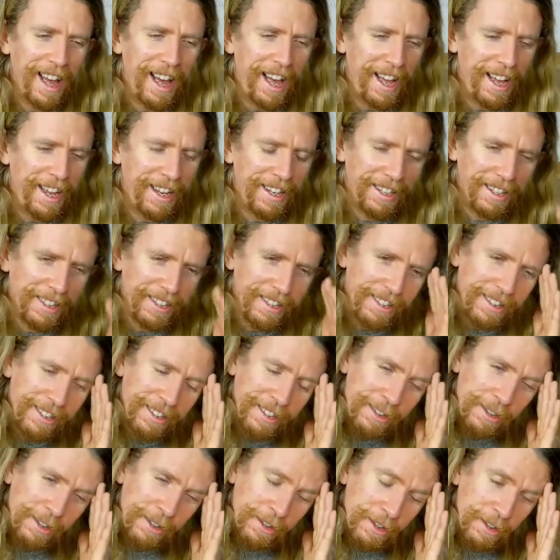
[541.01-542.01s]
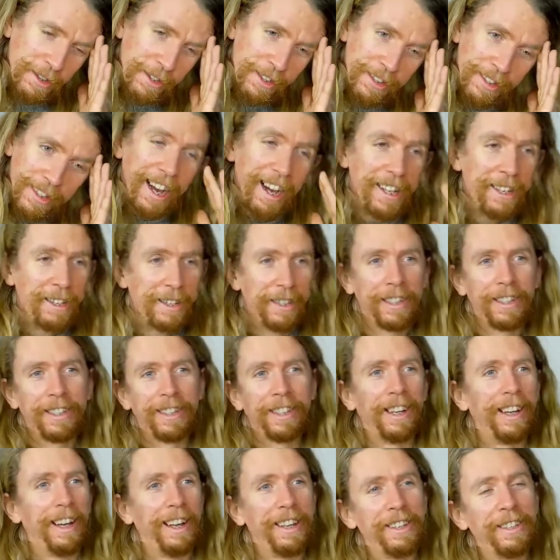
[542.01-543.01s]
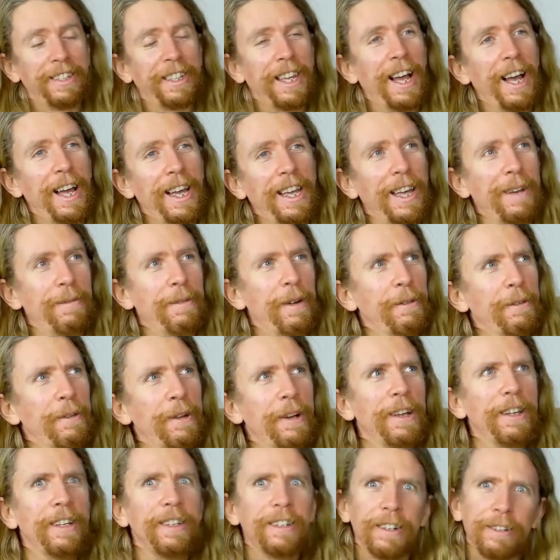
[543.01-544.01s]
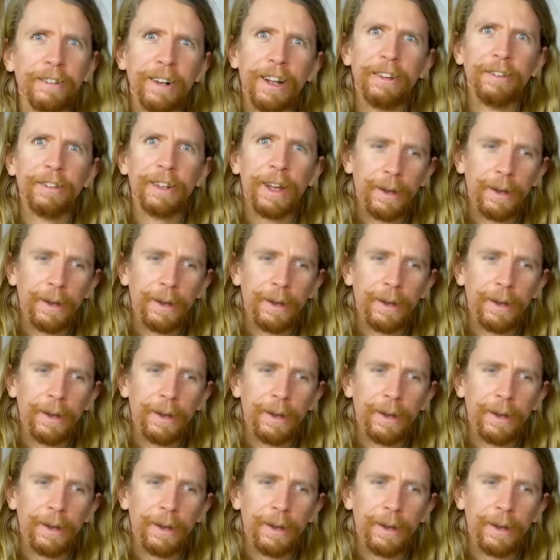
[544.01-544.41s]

And there's just, I just, I just can't get my mind around